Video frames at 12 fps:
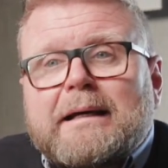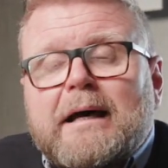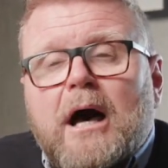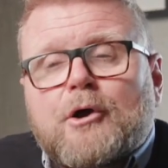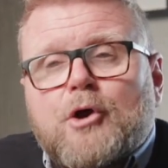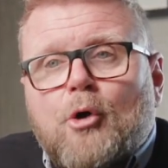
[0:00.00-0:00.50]

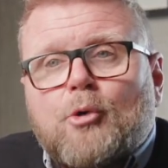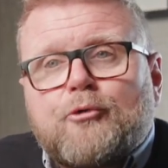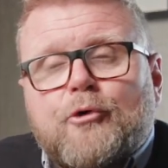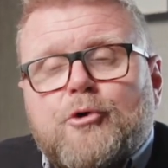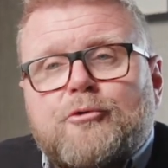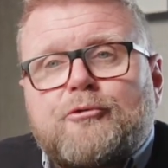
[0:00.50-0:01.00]
A cold
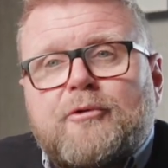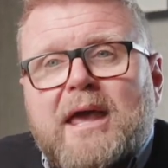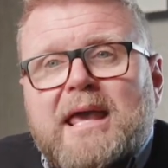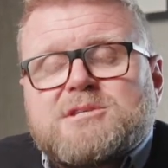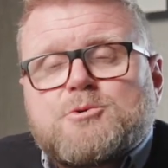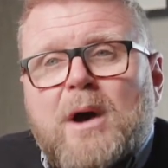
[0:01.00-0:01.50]
roof
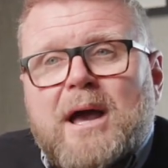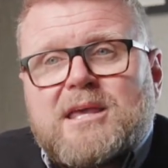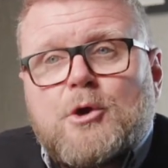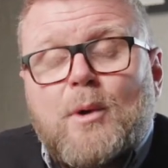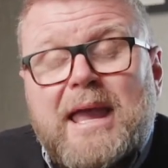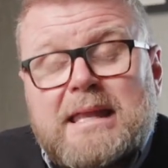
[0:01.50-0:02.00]
is where
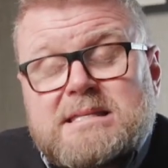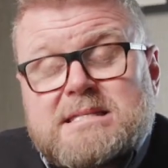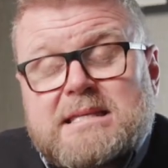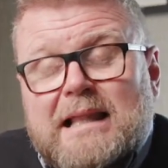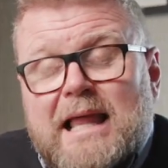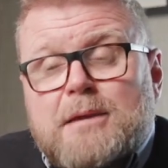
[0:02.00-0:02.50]
you
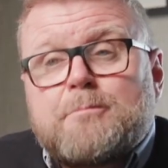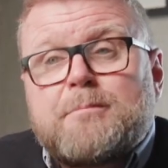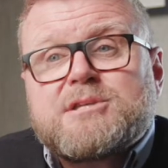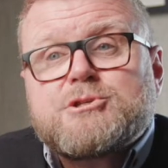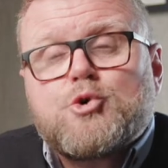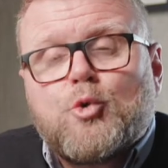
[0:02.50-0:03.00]
insulate
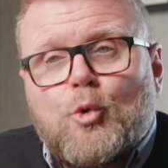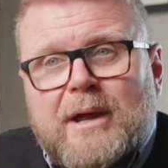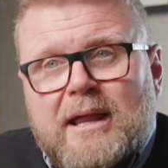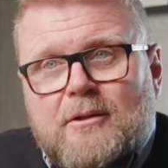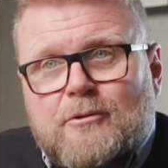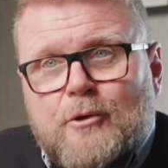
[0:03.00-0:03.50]

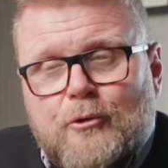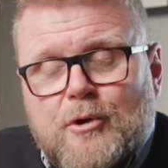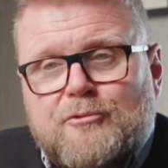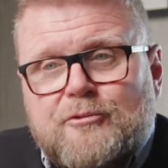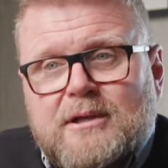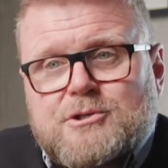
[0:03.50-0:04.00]
between the
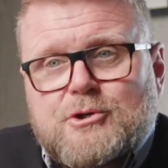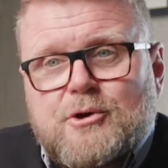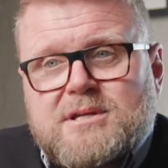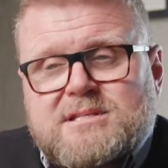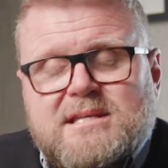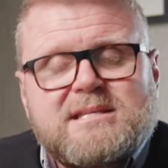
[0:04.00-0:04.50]
roofing
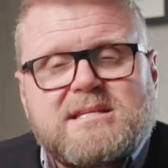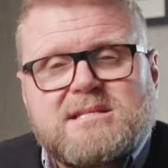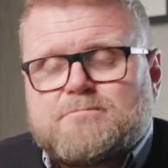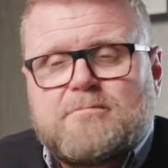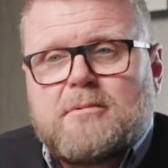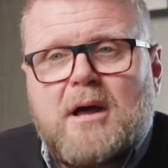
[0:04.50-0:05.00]
joists. This
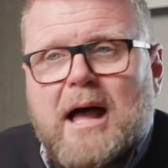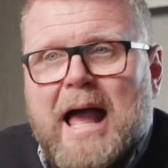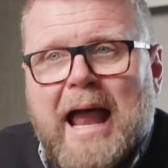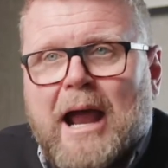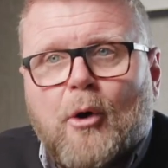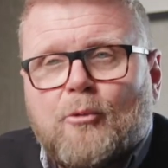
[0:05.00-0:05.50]
is
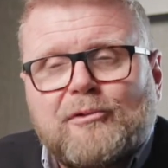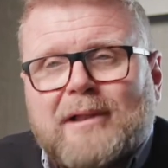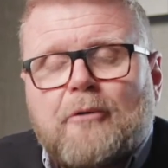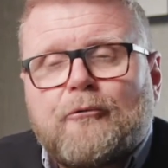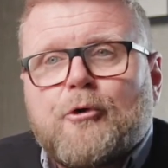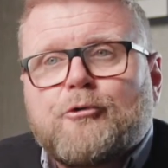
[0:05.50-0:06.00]
how
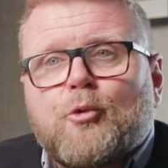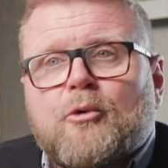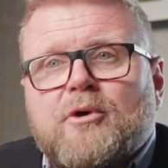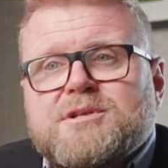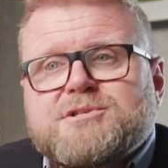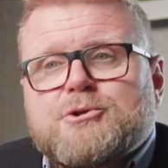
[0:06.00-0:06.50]
flat roofs
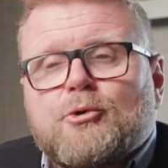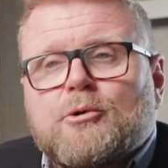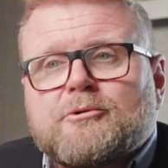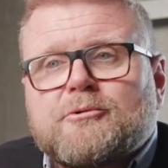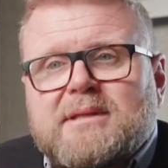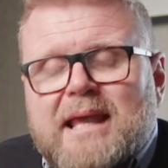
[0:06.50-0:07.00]
were
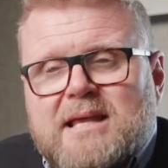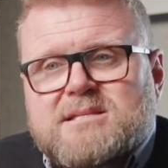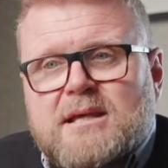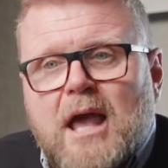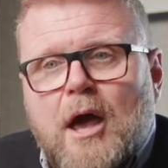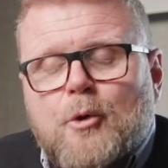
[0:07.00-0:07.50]
installed years
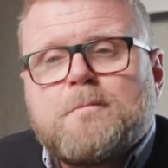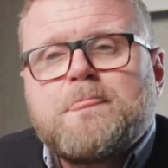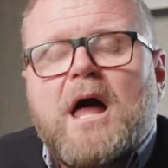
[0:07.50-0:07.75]
ago.